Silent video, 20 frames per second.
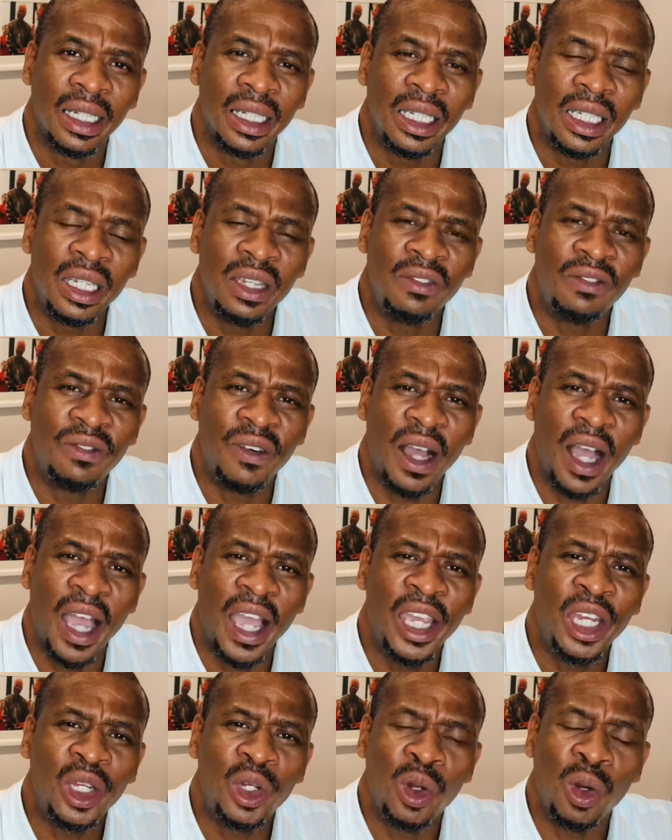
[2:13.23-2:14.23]
if I
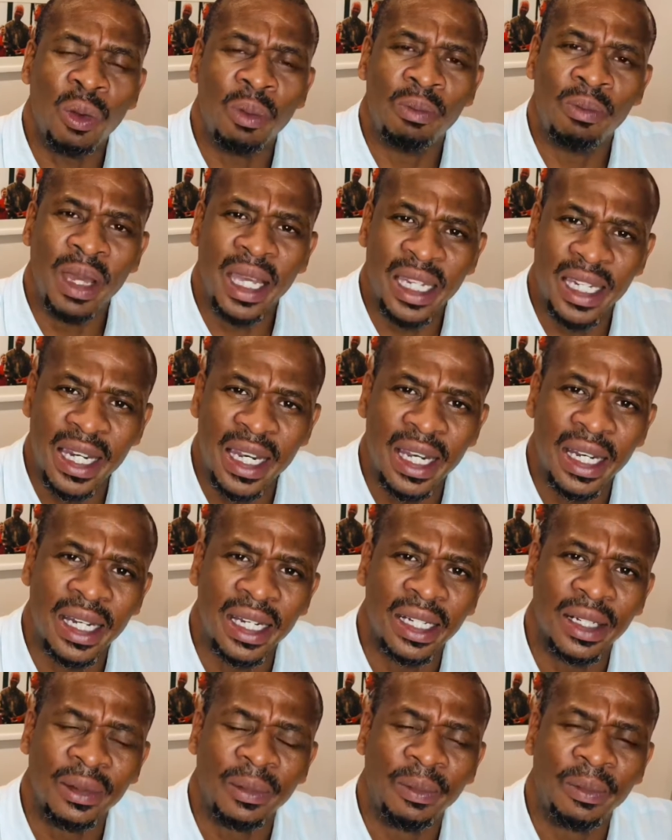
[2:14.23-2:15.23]
know better
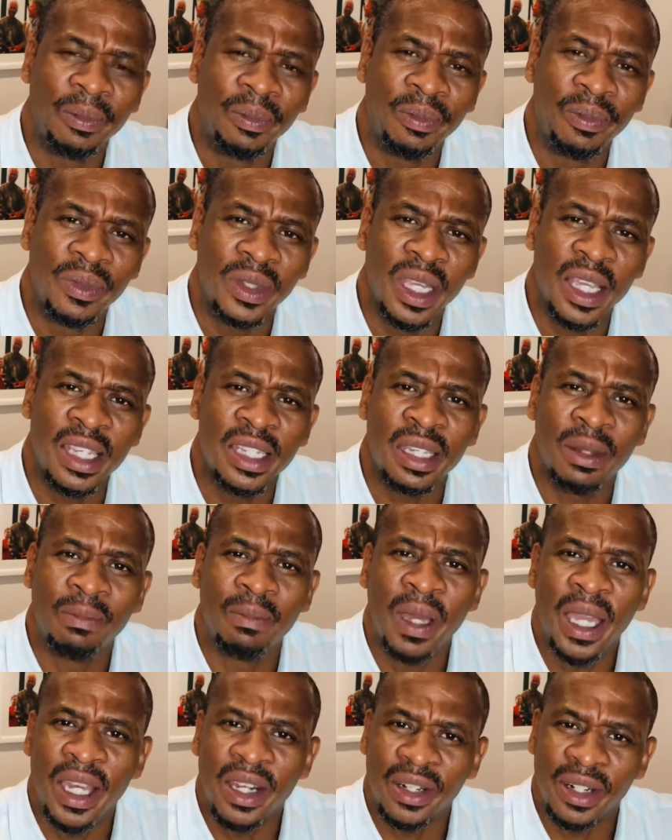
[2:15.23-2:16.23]
as a
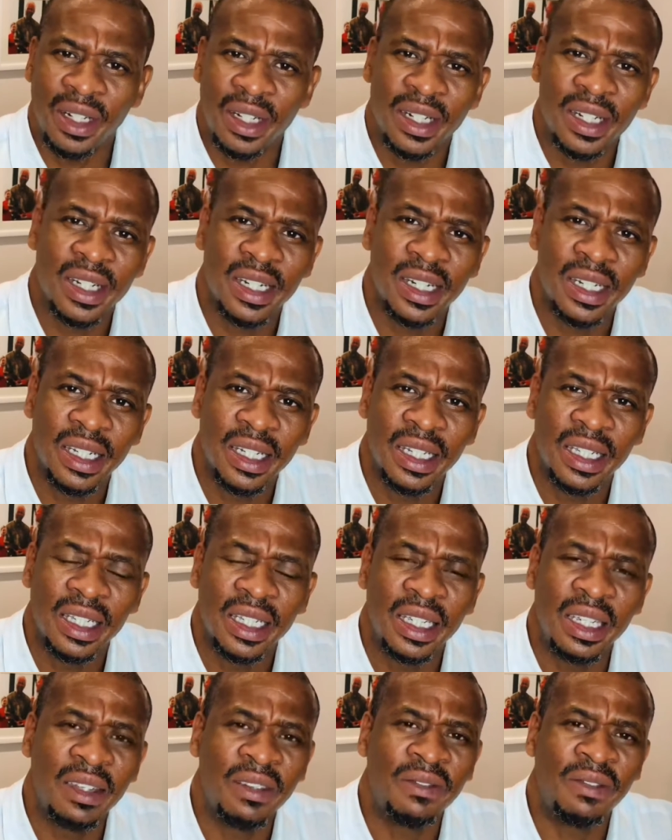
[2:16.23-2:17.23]
parent,
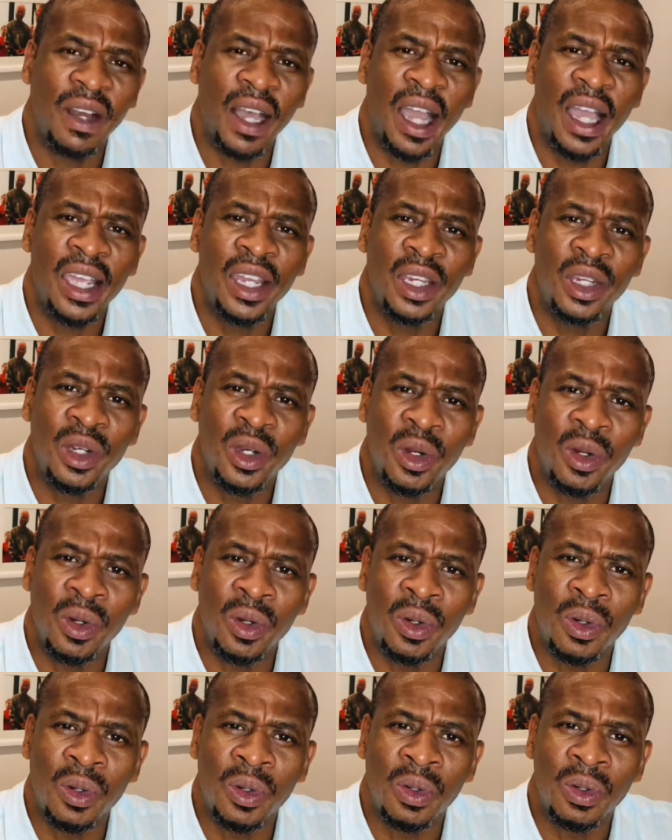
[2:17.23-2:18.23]
if I
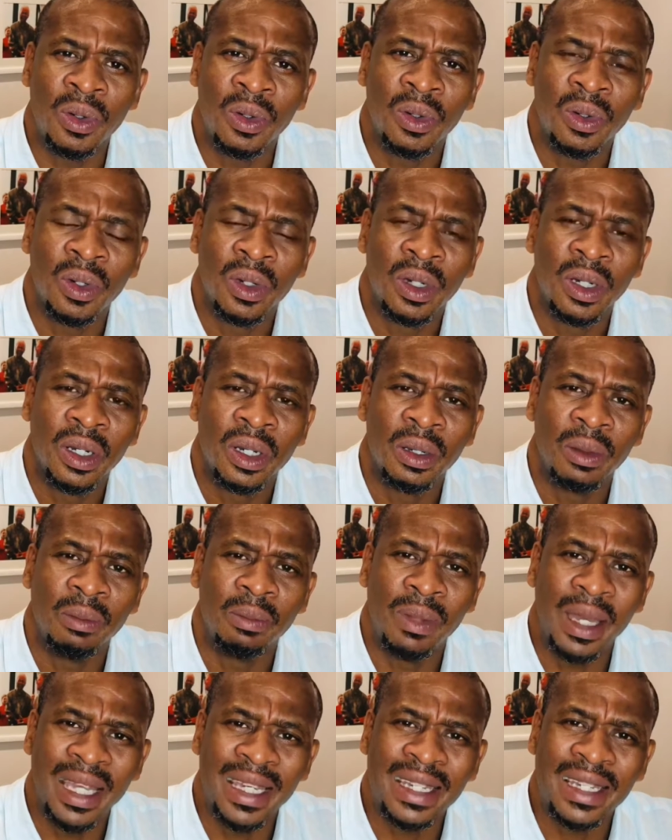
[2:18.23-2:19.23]
know
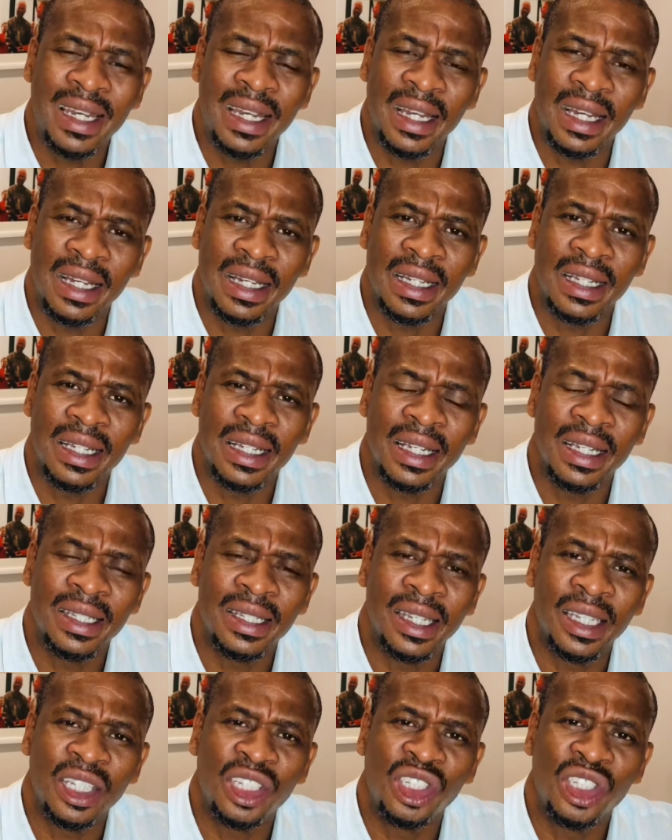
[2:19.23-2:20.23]
better as
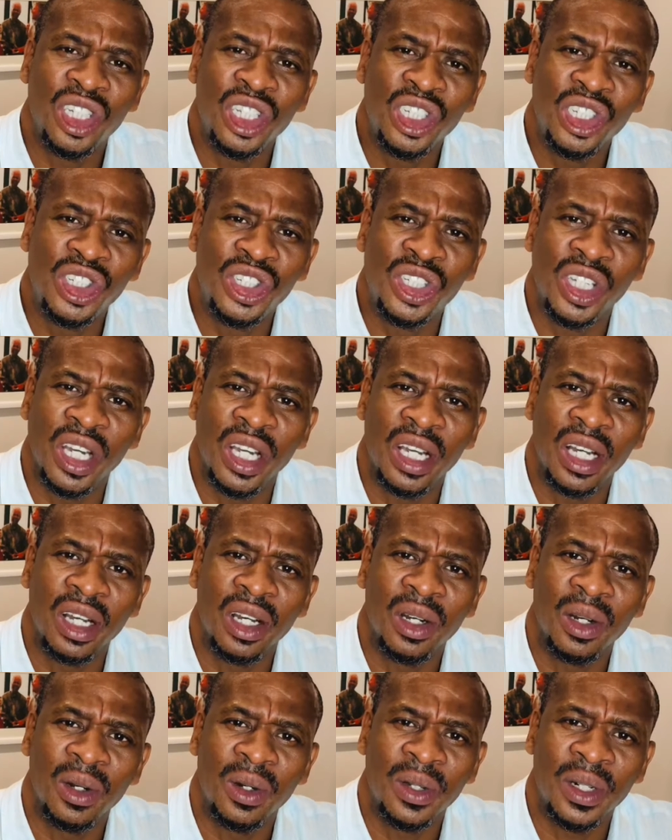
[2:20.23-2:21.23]
a teacher
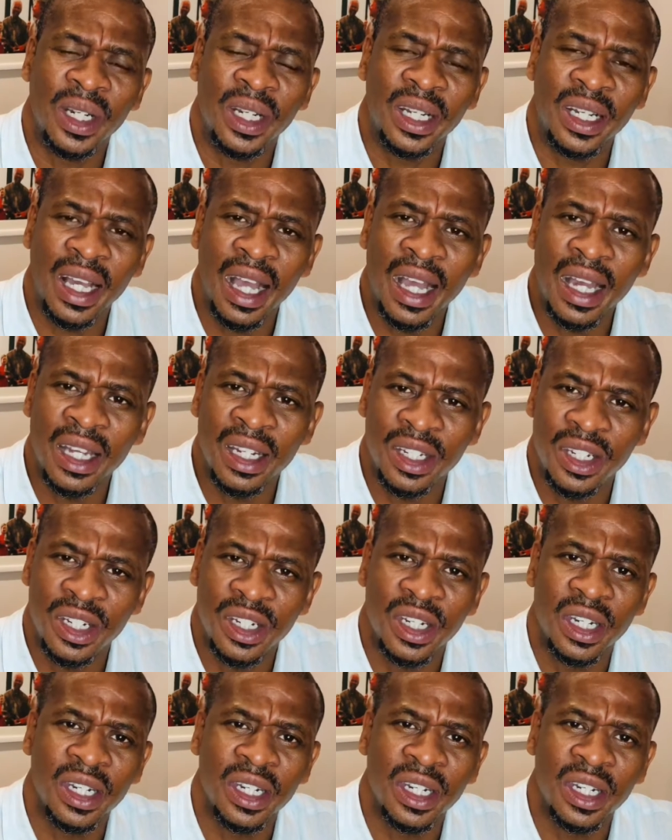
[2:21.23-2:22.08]
or a guardian,